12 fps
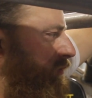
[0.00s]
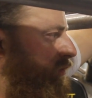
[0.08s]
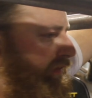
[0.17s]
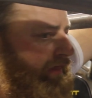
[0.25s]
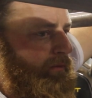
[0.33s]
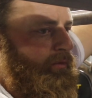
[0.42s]

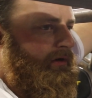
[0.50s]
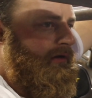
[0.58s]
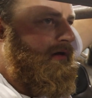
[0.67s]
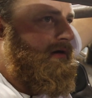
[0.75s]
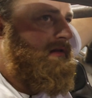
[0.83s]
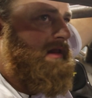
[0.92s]
what they would
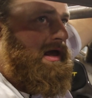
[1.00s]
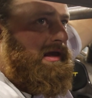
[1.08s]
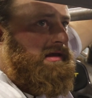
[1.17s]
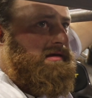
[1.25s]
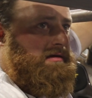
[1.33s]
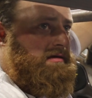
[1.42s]
look
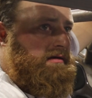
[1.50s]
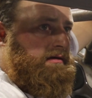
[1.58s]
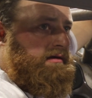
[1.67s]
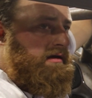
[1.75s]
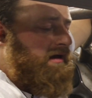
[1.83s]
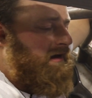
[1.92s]
like.
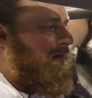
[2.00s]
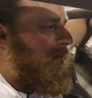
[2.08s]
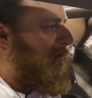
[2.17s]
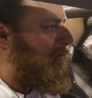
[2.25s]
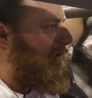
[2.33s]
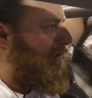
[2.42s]

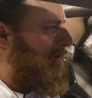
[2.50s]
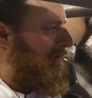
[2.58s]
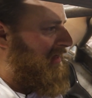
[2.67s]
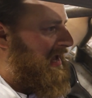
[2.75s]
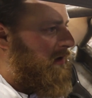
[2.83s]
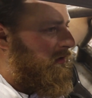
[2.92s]
It would look
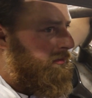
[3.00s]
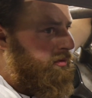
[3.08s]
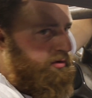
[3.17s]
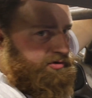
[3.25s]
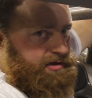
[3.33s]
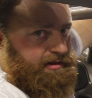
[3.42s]
like the outer
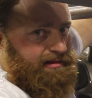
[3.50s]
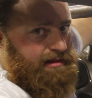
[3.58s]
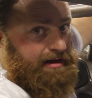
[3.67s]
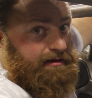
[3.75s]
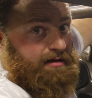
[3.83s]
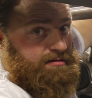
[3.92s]
portion of the
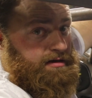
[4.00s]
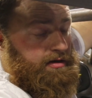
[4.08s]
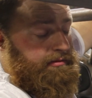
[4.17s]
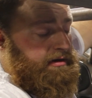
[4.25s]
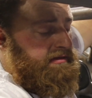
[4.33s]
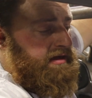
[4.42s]
light doesn't
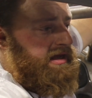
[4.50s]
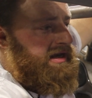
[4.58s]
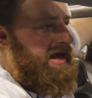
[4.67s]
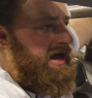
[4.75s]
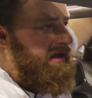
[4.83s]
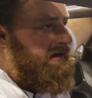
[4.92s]
do anything at
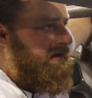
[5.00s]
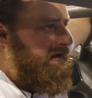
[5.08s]
night,